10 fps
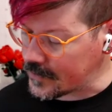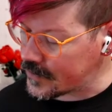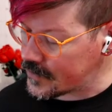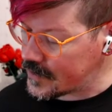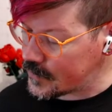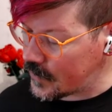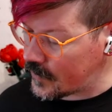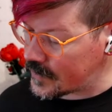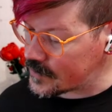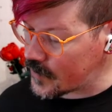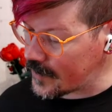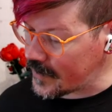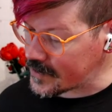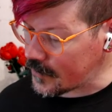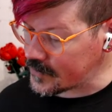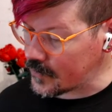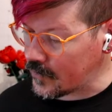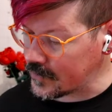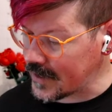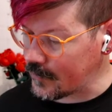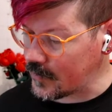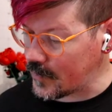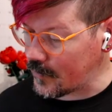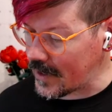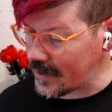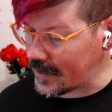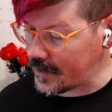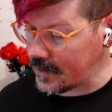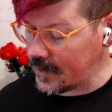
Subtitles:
So she's been with us pretty much almost the whole time we've been married.